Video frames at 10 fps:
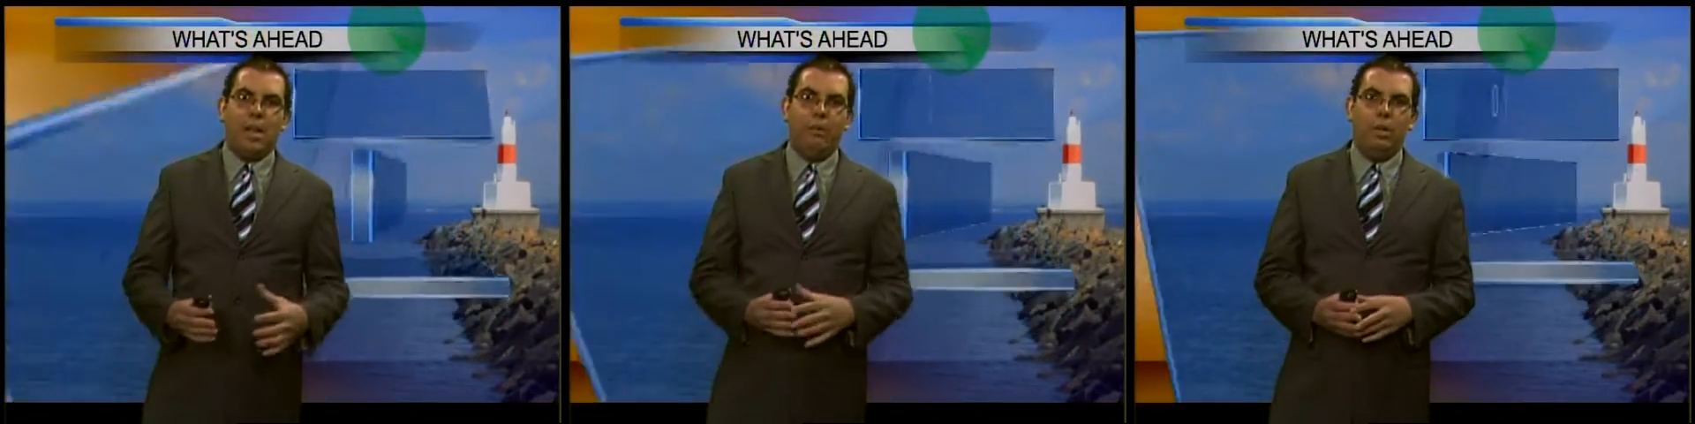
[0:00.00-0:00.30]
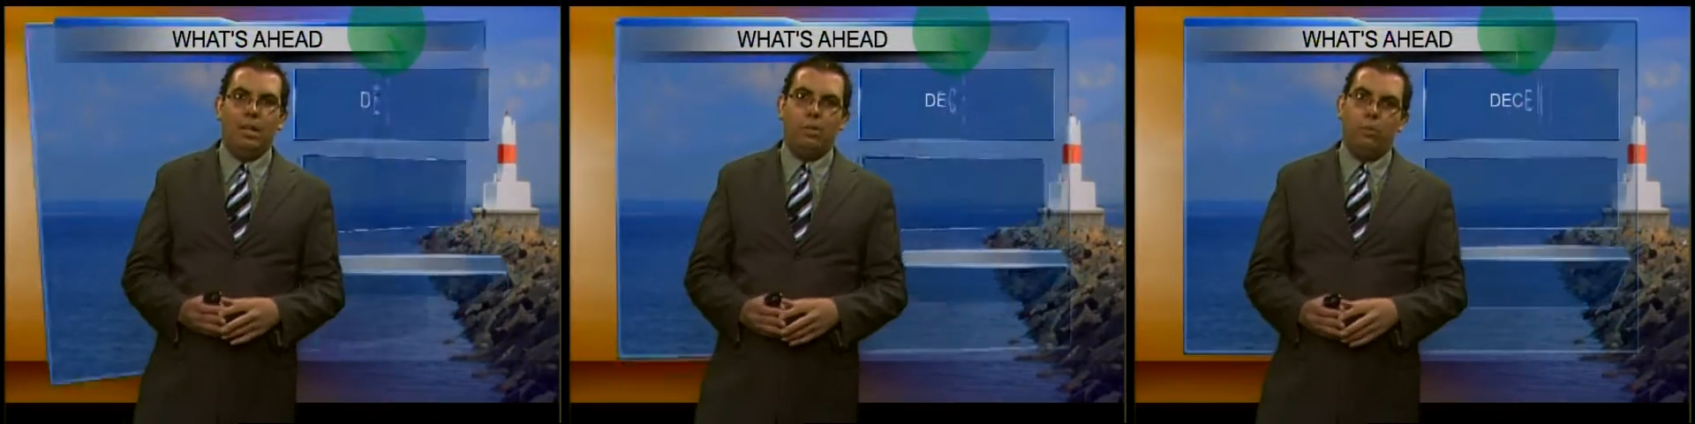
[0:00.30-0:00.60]
Now, if we
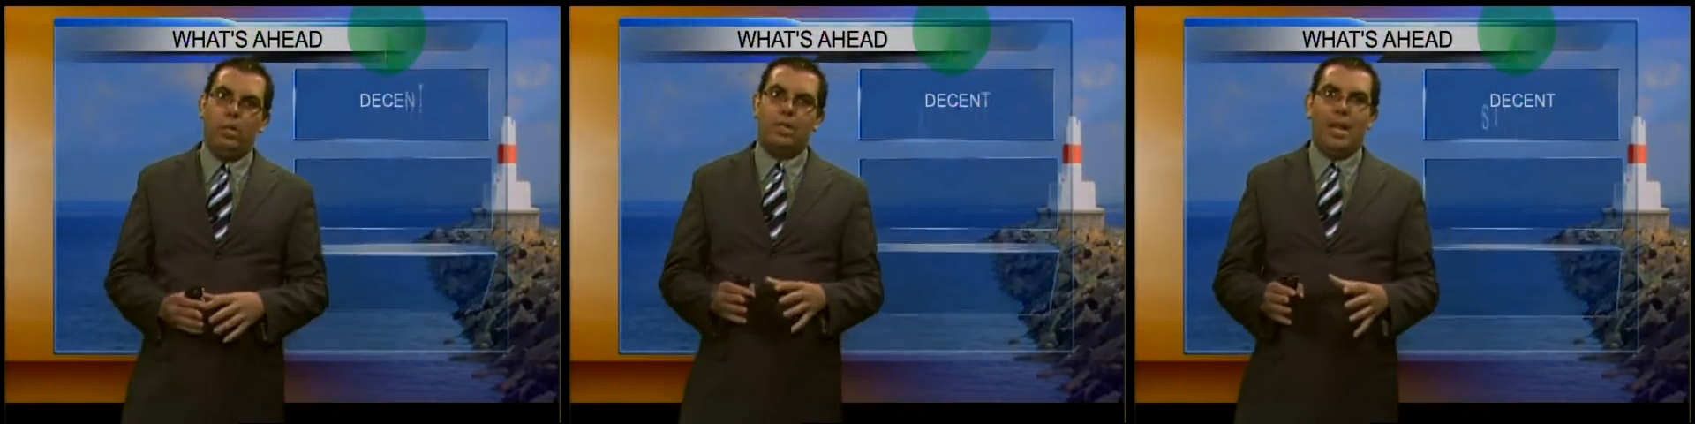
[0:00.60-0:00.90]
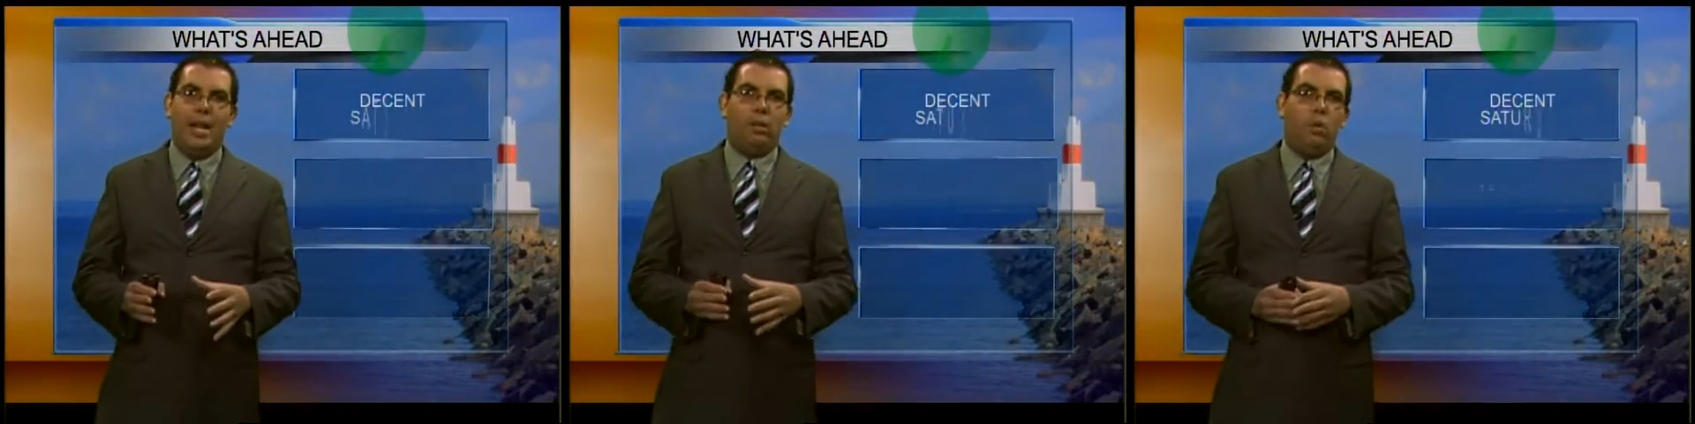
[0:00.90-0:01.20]
look at what's
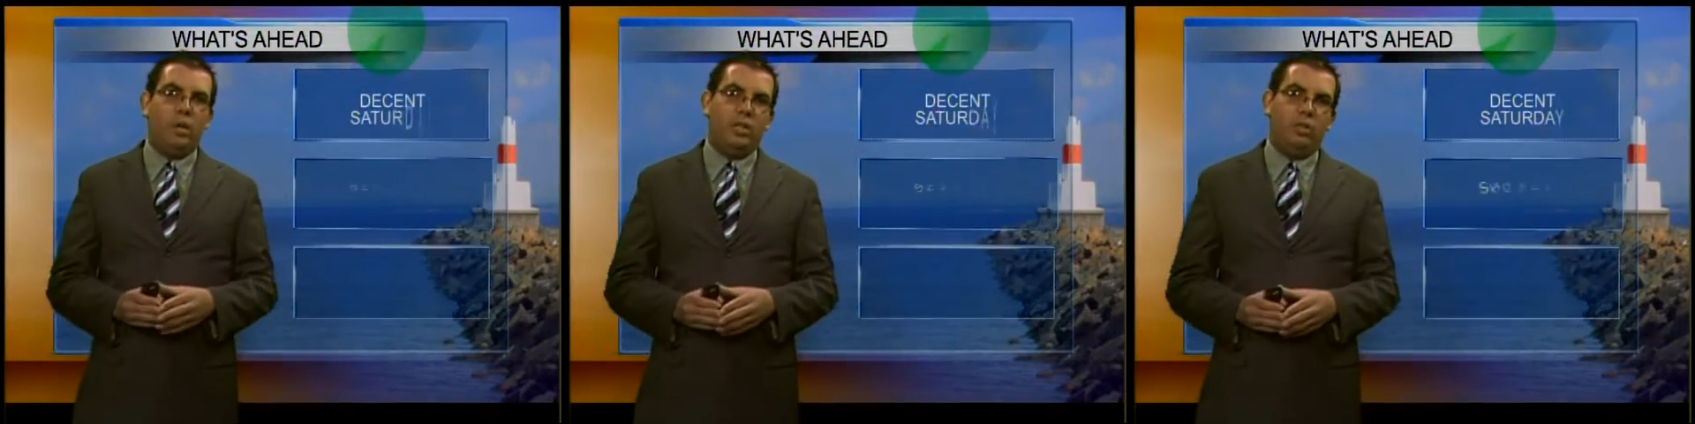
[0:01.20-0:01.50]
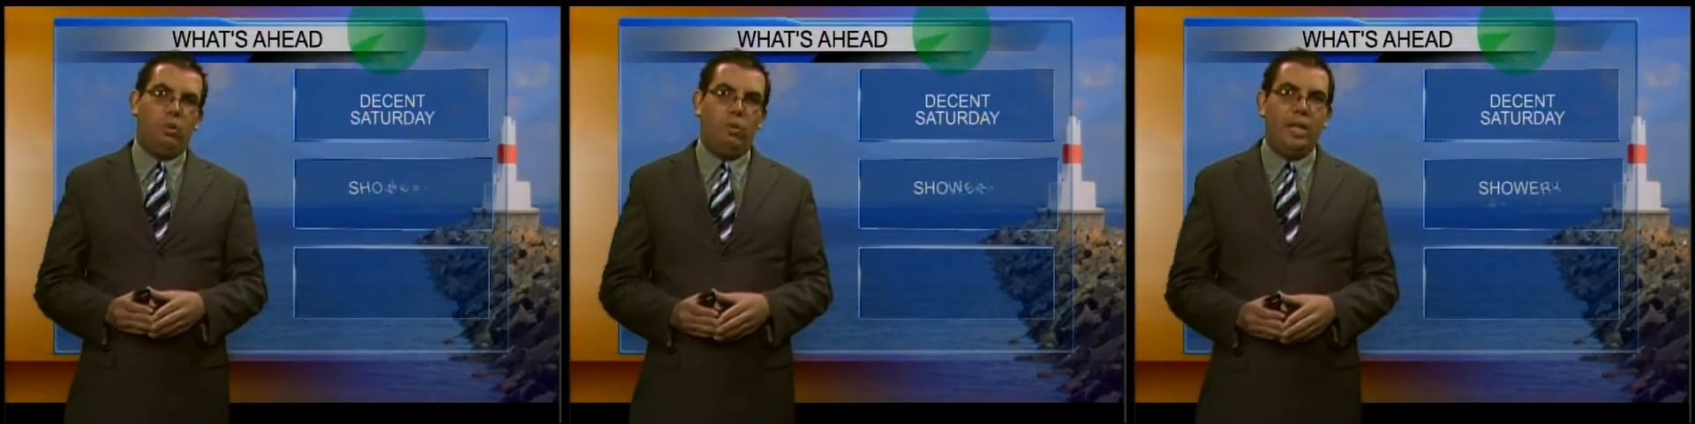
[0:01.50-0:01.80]
ahead going
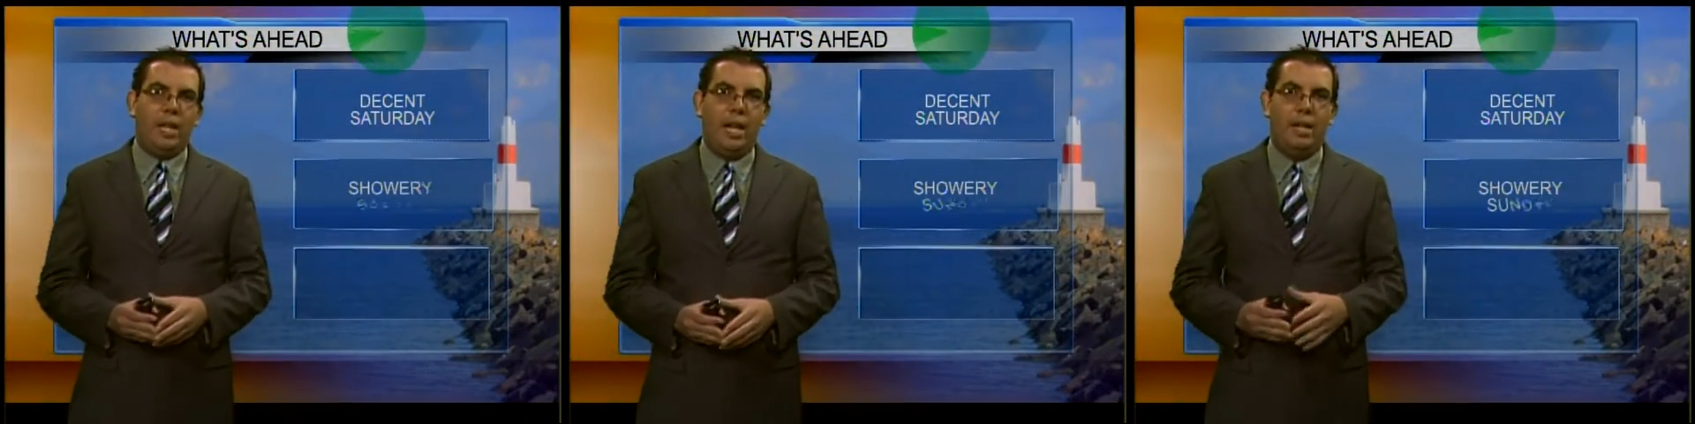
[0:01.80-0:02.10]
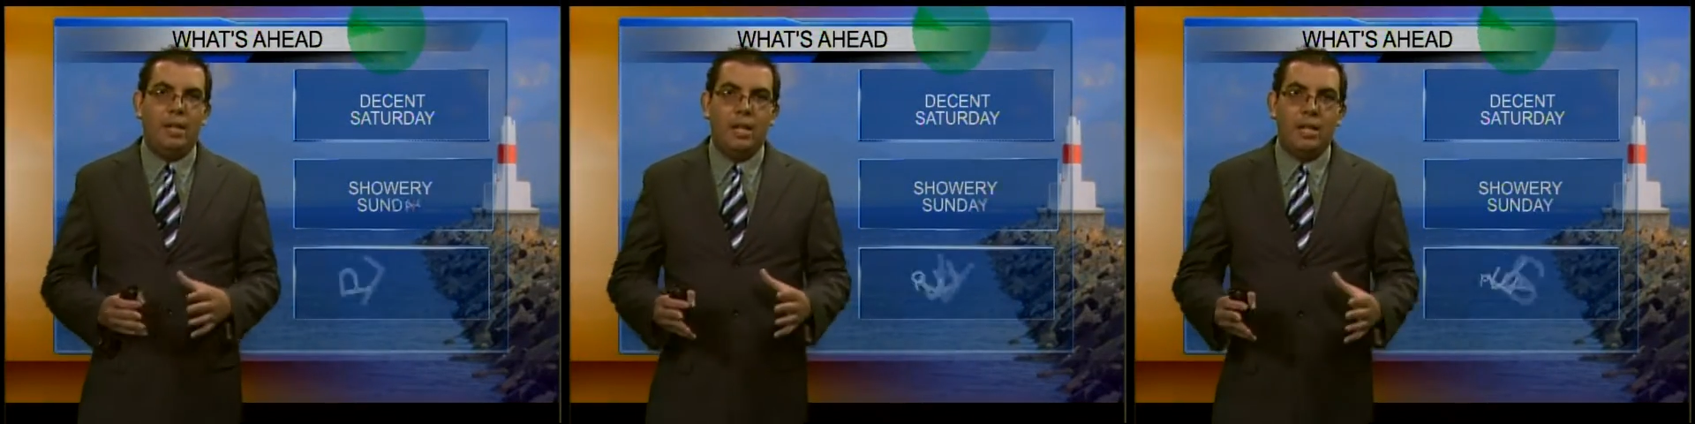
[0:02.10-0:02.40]
into your weekend,